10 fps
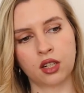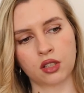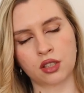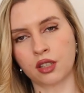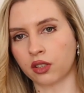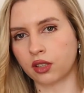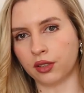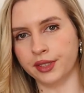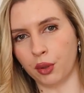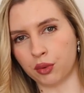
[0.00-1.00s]

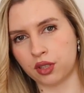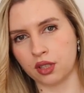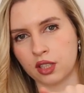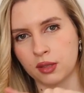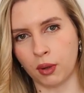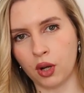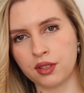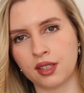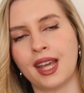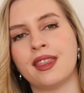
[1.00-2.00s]
circle those
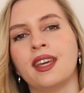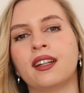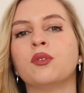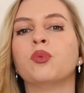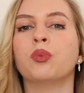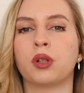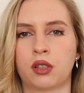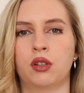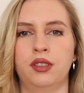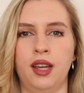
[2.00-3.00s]
spots and then
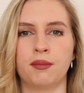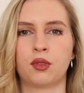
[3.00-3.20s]
work on them.